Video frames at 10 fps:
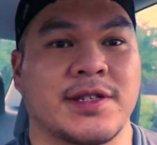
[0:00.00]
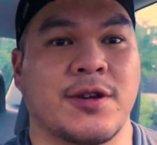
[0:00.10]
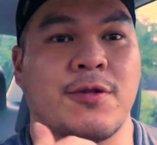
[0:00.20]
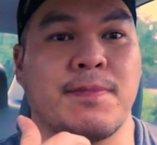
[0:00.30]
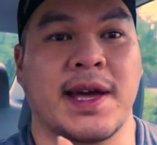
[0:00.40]

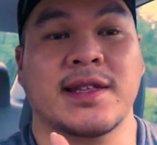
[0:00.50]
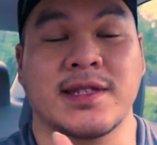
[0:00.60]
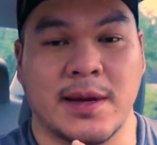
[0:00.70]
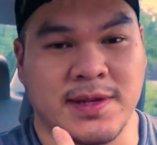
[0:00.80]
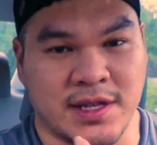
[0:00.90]
So banned
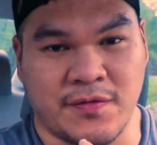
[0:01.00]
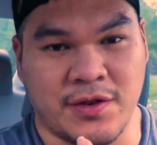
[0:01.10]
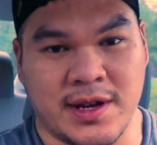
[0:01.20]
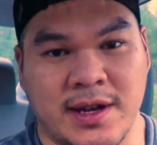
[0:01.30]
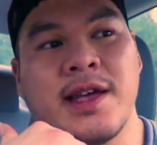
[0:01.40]
substance
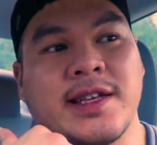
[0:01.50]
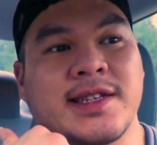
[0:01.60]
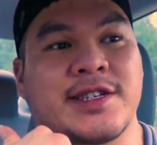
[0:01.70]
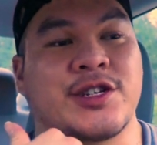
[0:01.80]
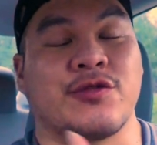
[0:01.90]
free is
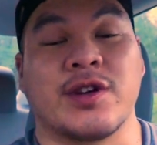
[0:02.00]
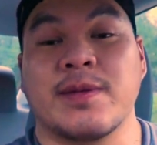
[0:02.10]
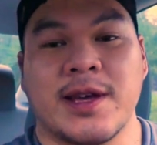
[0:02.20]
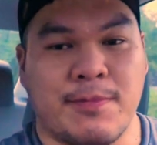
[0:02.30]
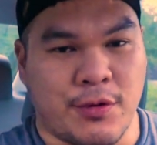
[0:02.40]

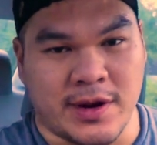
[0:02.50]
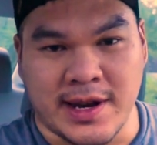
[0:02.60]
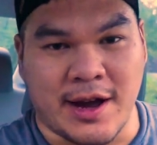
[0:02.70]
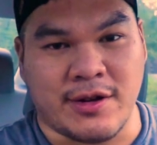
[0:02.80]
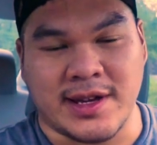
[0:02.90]
extremely important
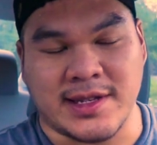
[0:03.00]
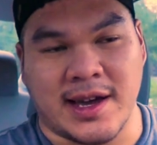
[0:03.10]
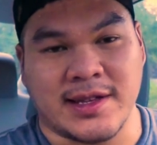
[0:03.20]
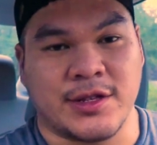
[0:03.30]
nowadays, guys.